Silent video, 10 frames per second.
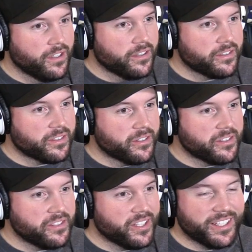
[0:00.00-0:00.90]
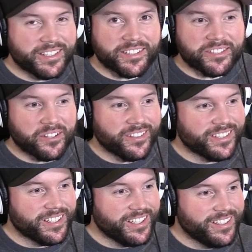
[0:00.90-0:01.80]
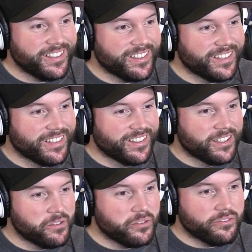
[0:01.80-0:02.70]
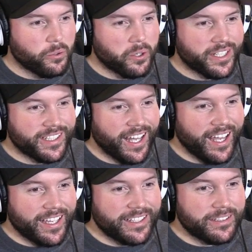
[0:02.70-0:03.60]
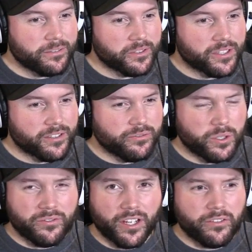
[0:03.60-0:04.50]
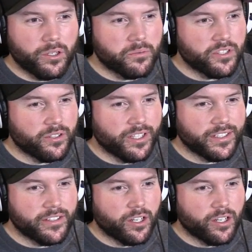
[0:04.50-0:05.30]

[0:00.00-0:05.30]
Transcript: Seriously, I didn't get to start today? Hitting 489 with uh, 45 homers, 119